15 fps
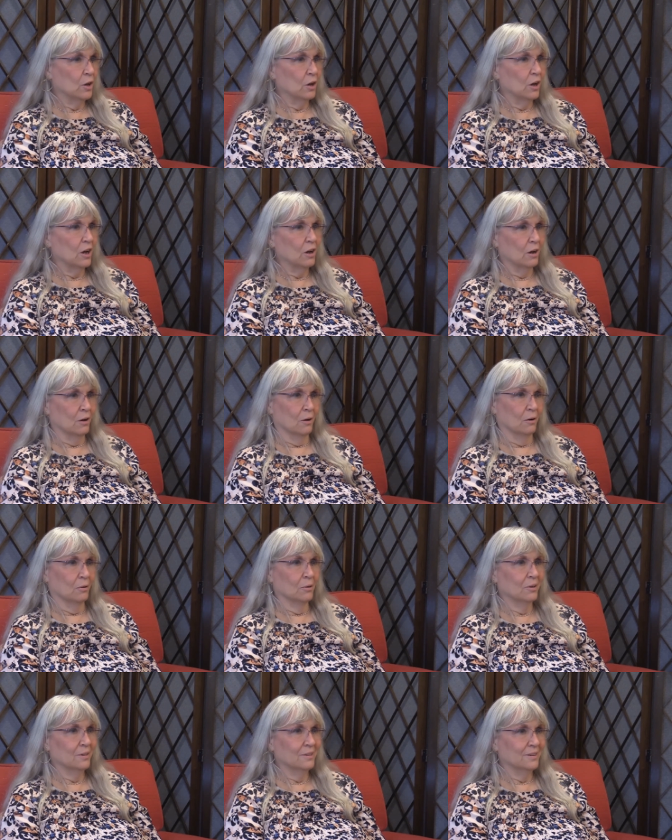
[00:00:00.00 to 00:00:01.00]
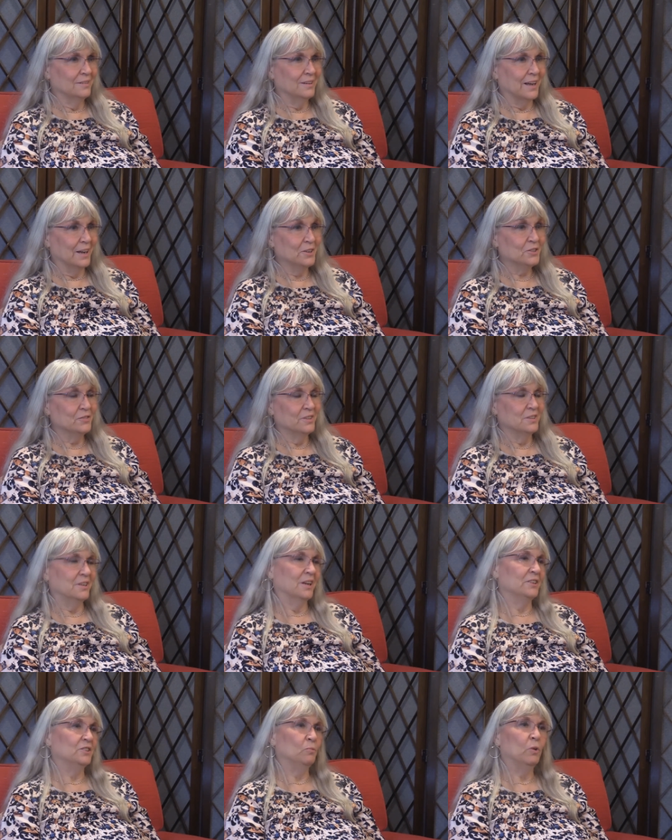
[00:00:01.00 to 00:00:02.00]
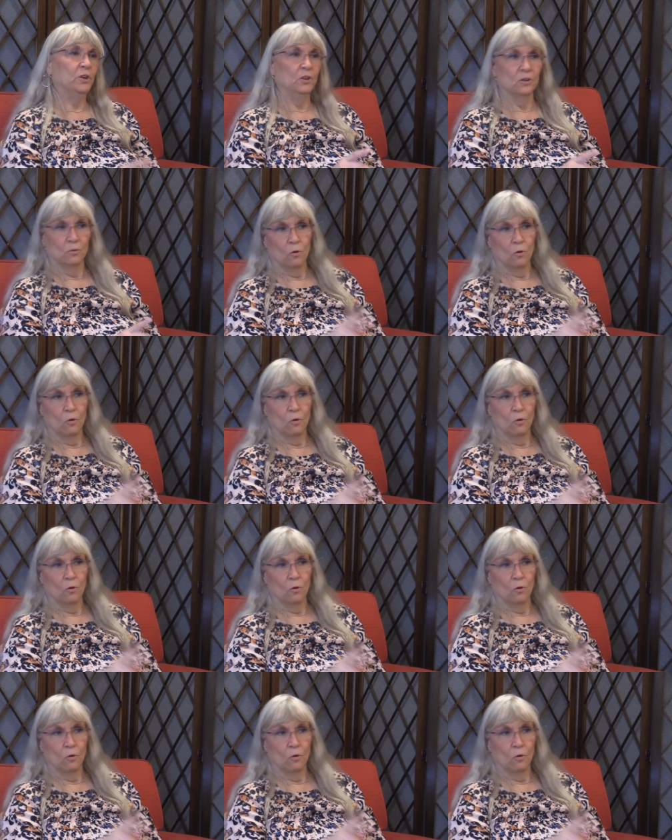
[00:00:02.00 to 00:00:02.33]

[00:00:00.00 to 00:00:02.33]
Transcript: Oh, that is fantastic. What, are you going to